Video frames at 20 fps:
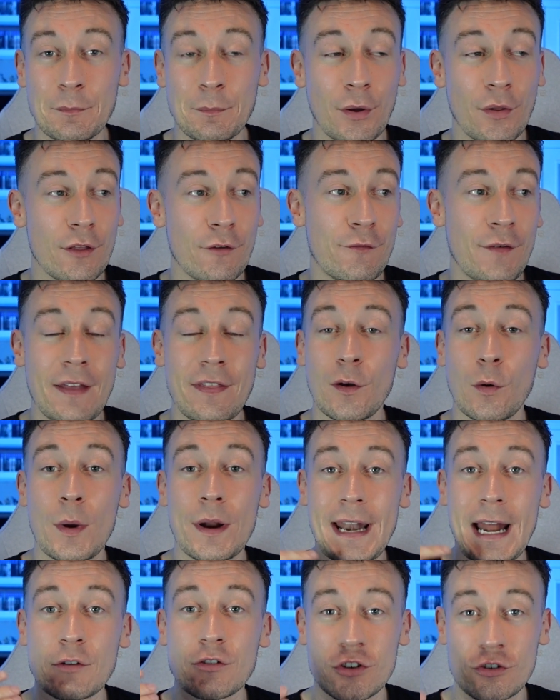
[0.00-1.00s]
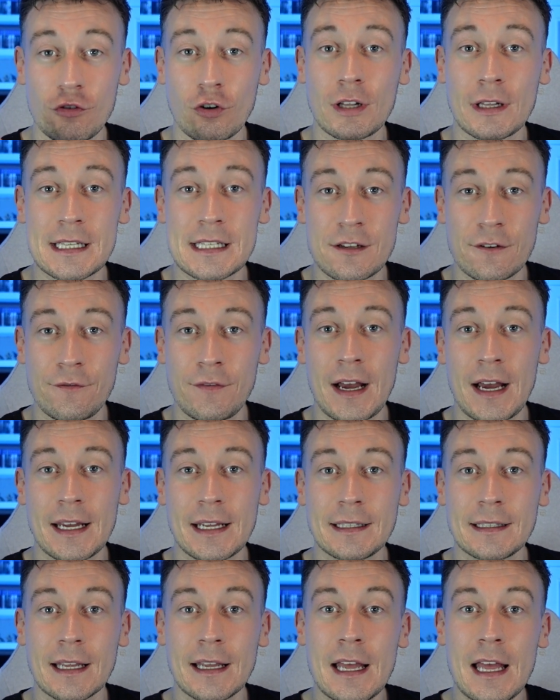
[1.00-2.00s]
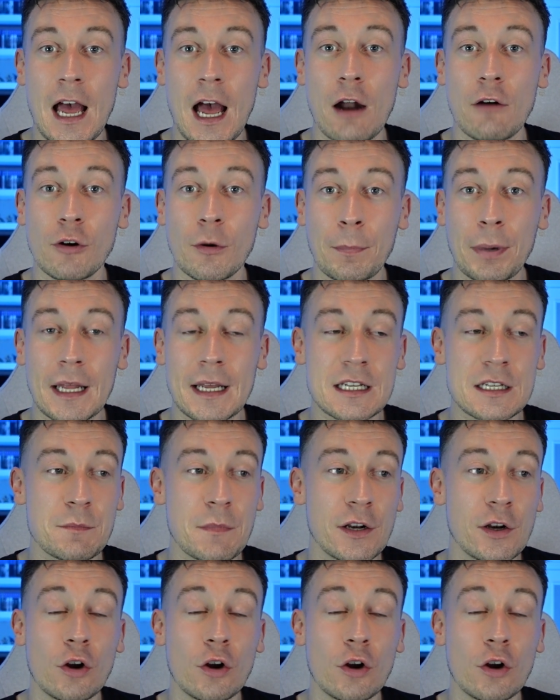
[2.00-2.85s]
But the fact that we're now struggling to find a replacement,